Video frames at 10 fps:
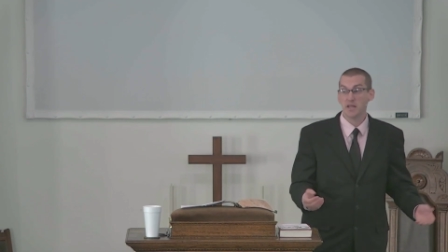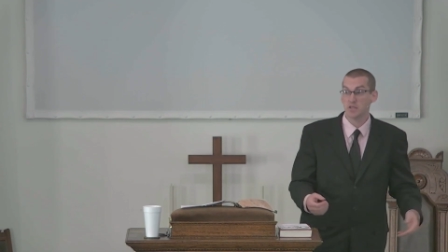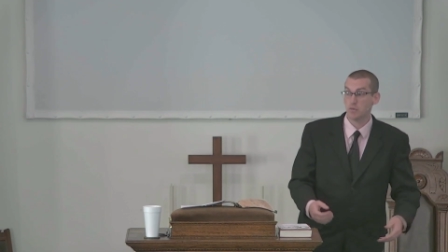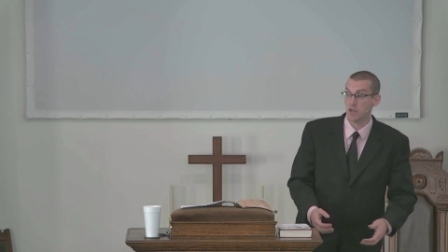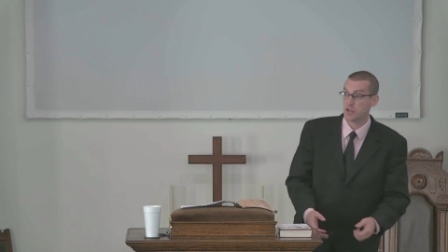He
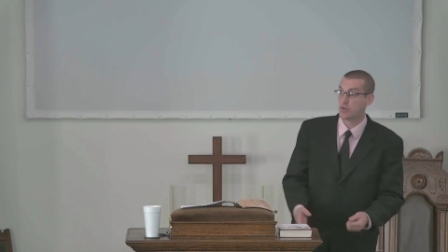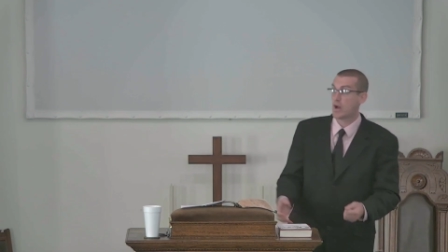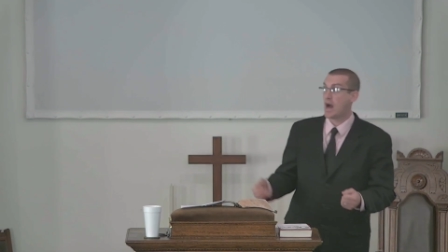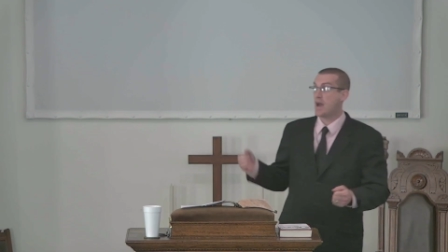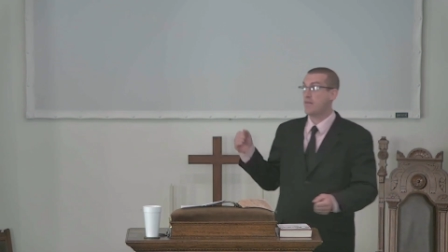doesn't want us
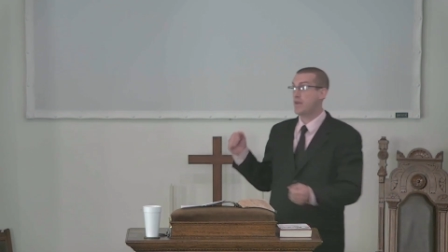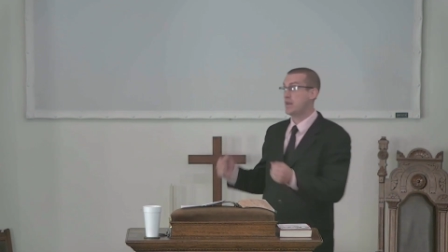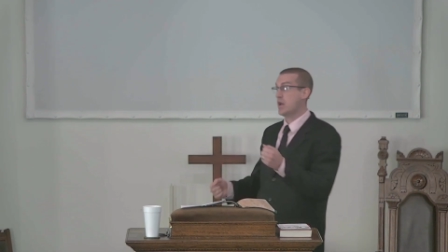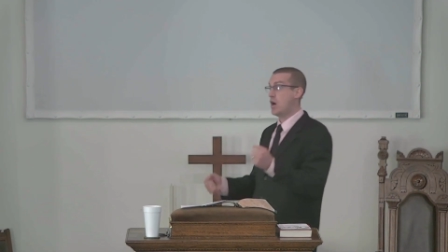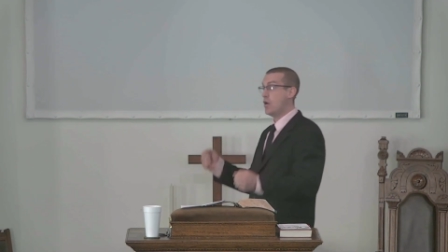
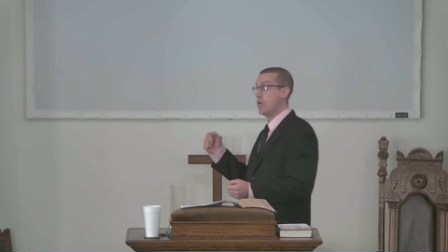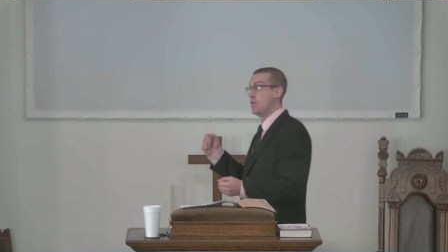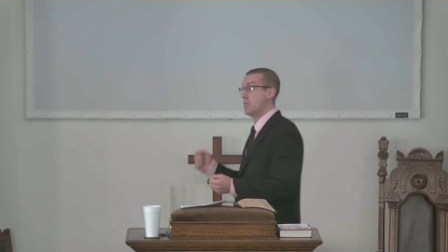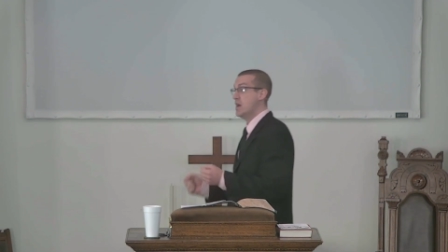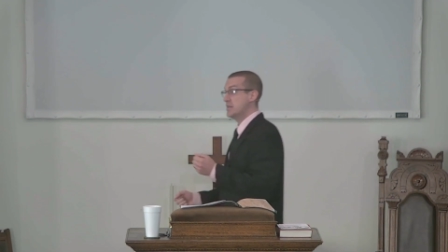driving
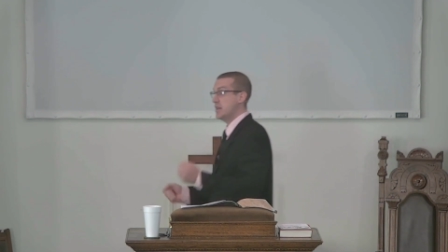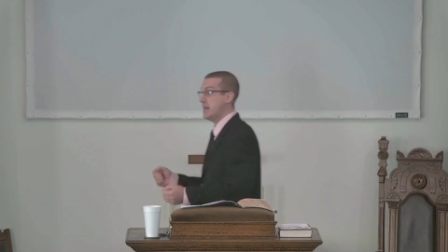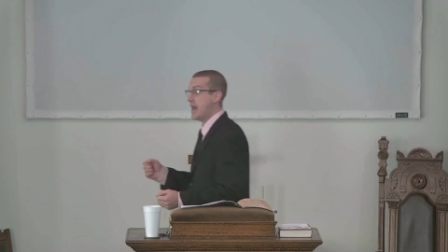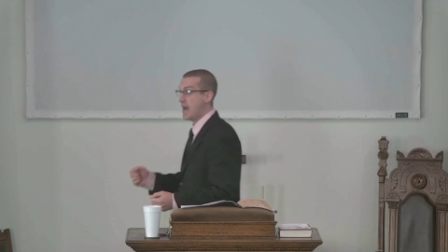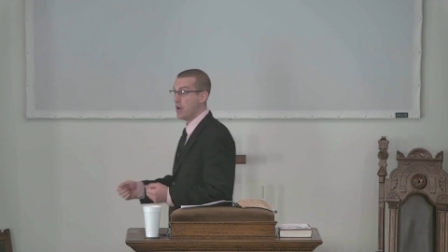home
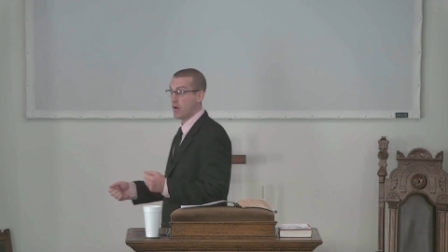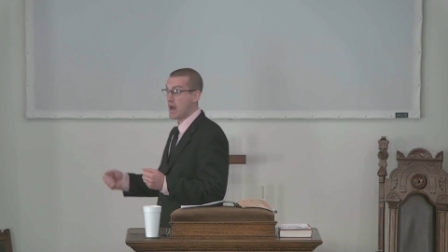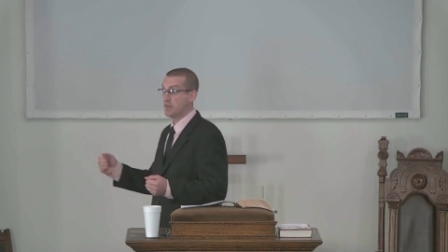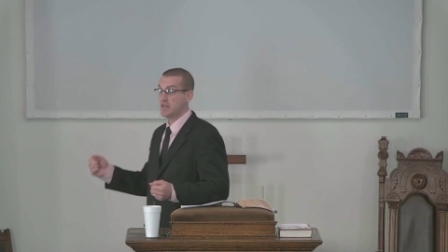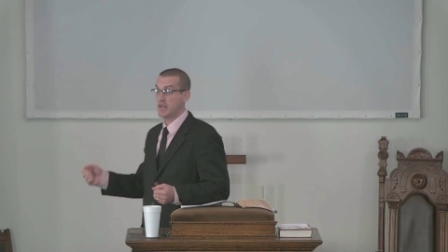today
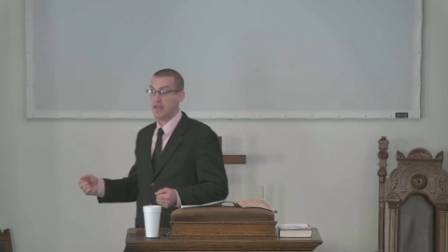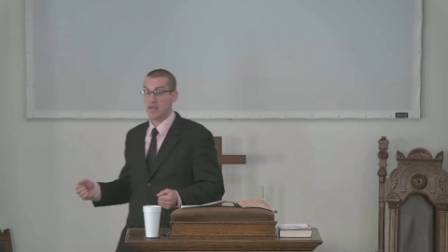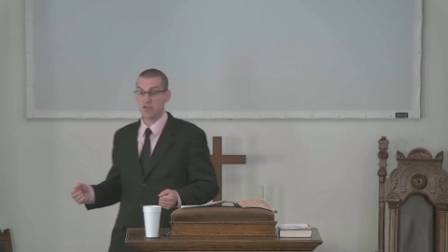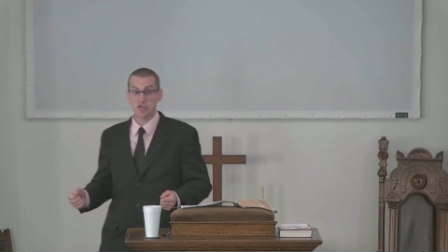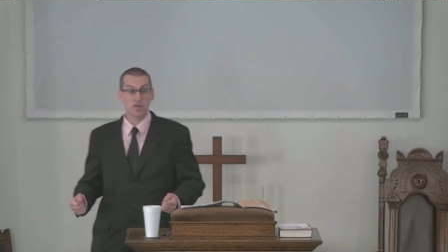or out to
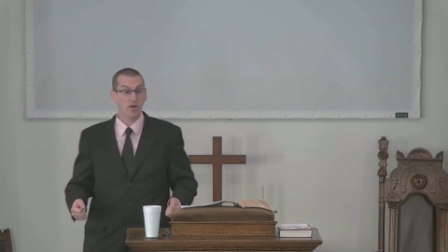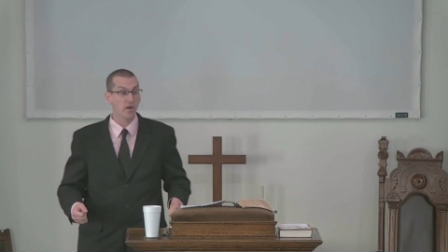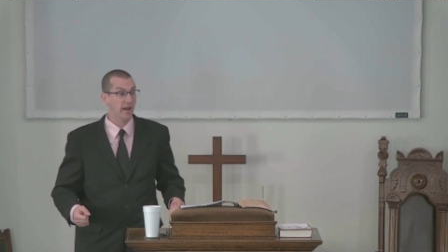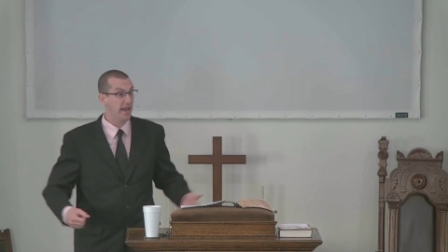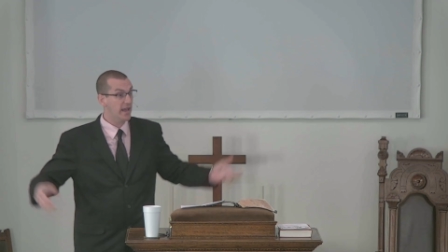eat, just
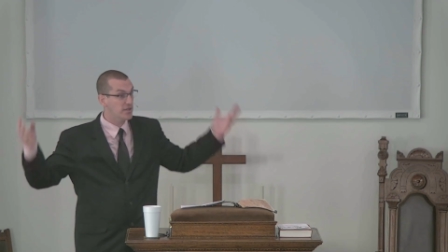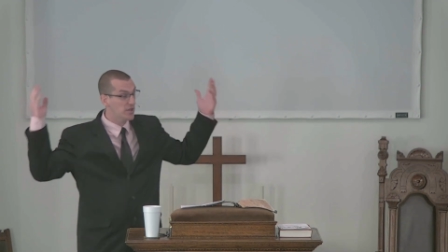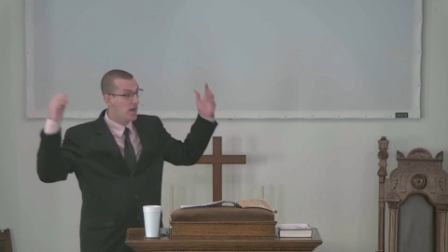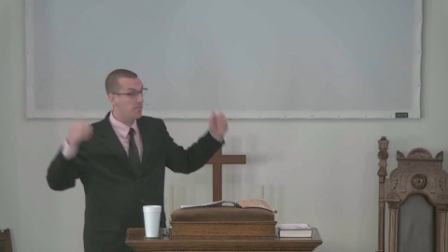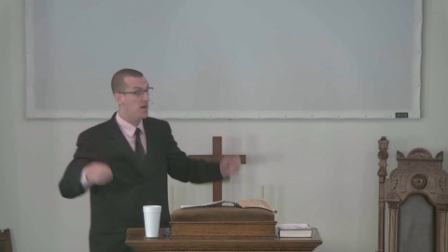throwing our
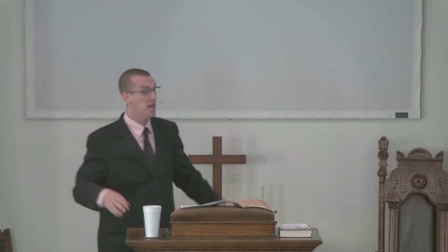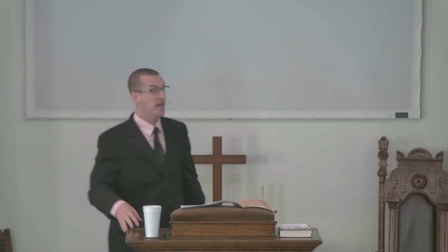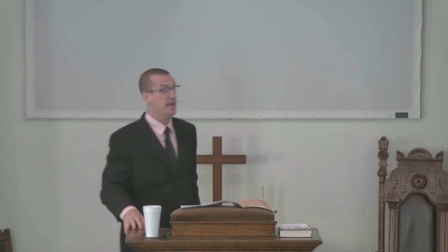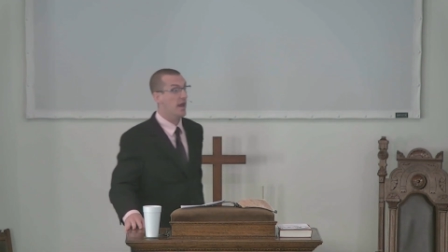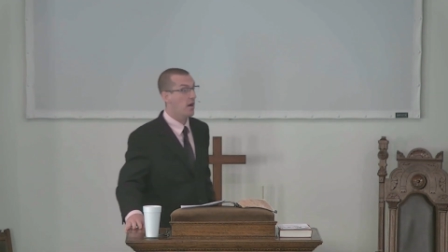hands up
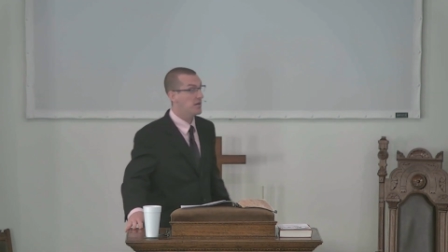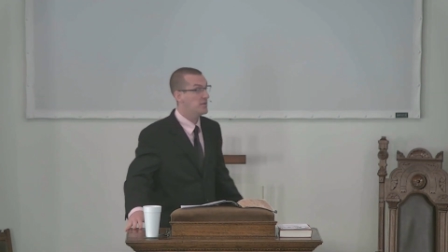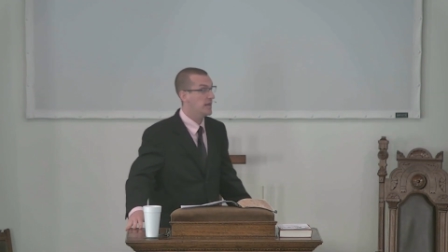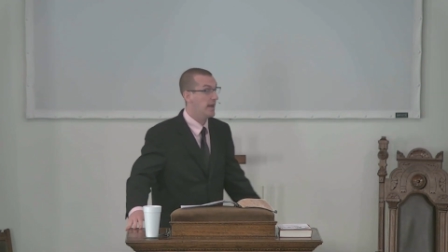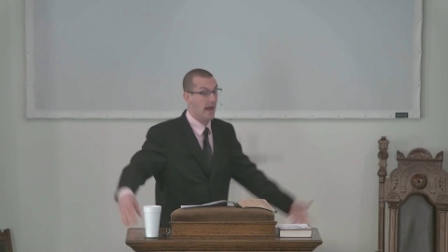in the air
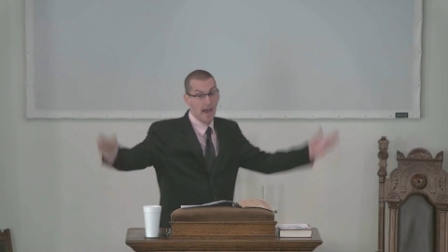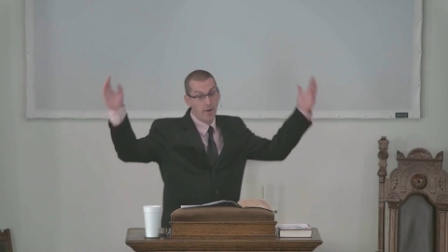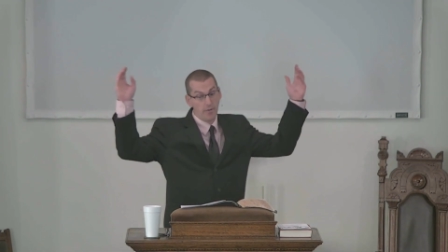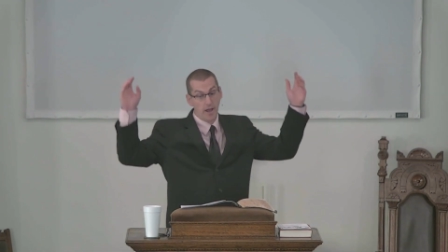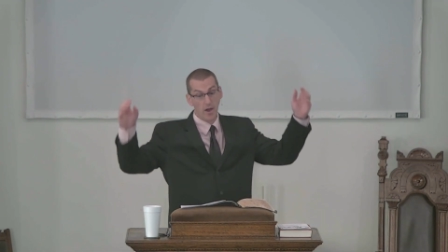and saying, I
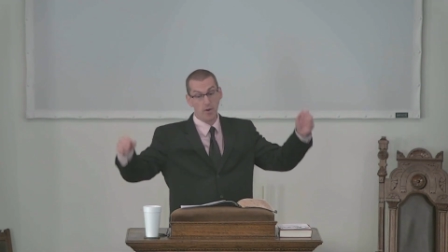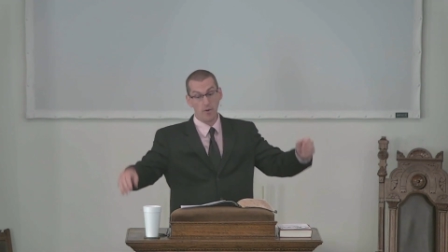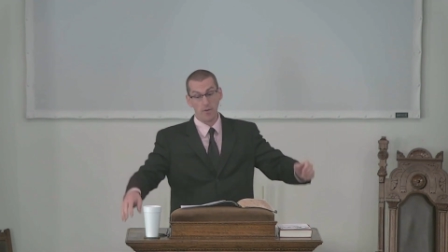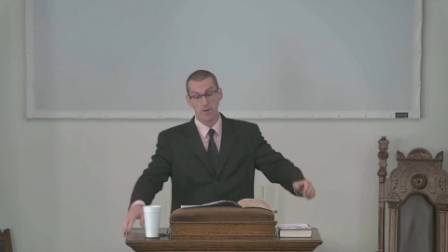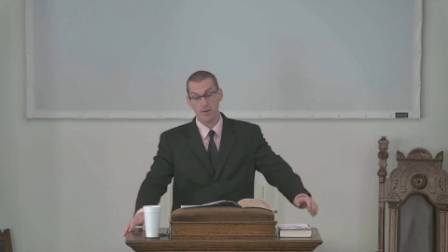don't
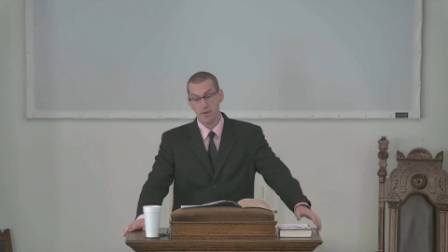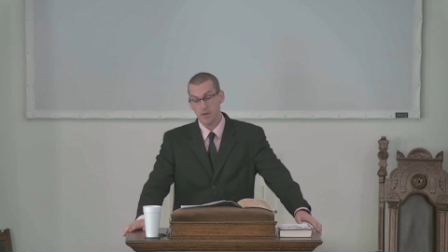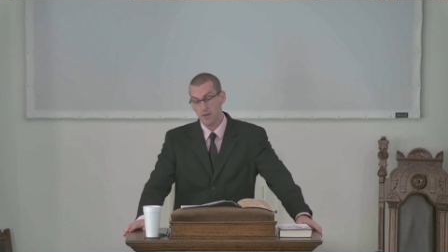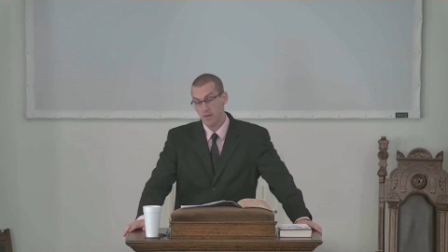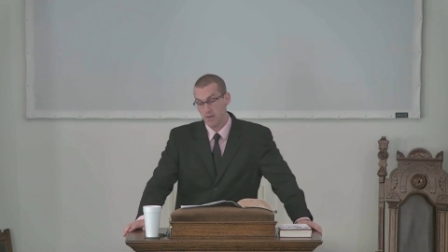know.
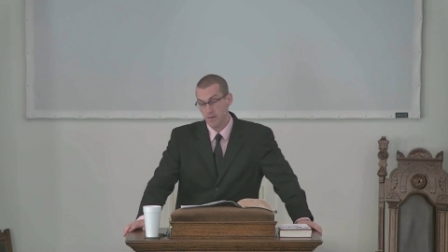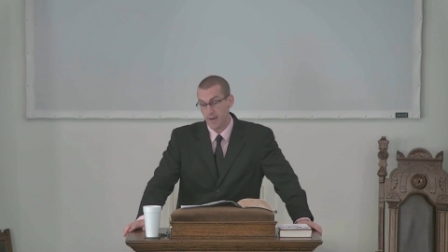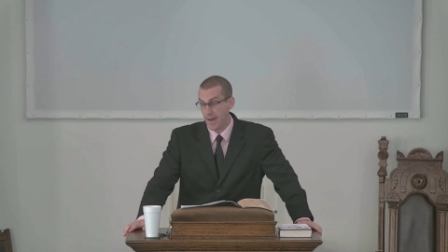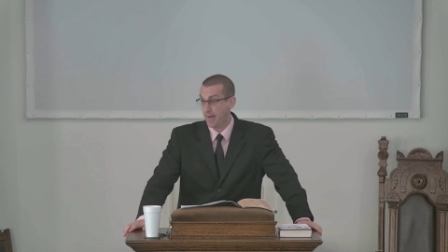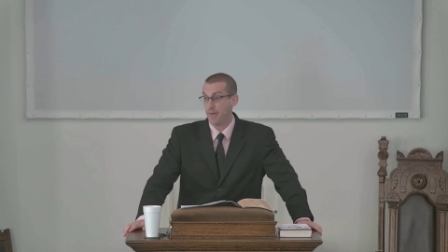
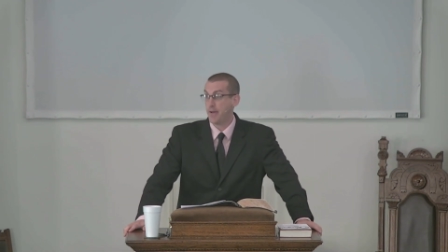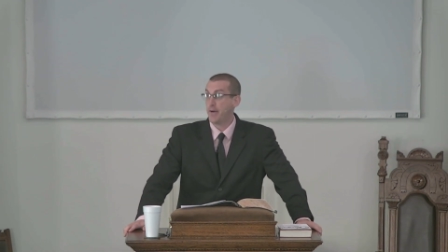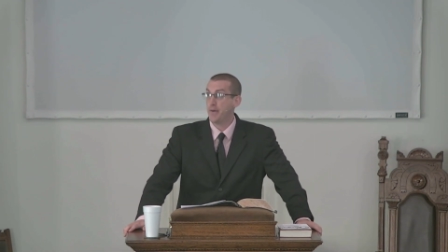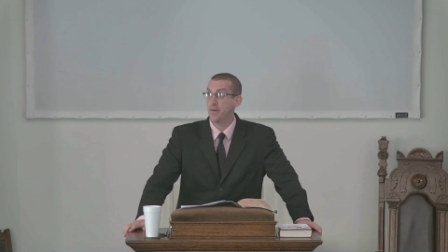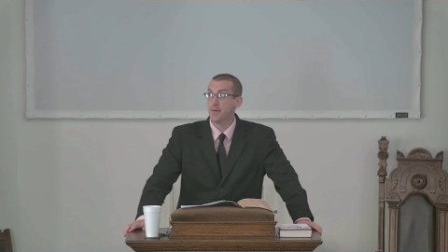I don't
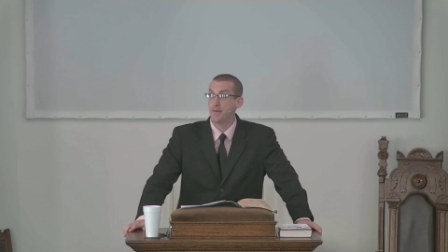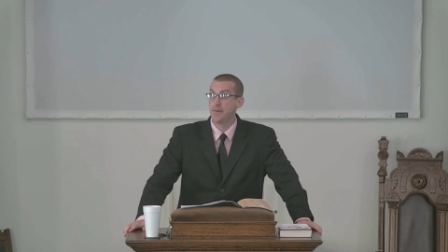know.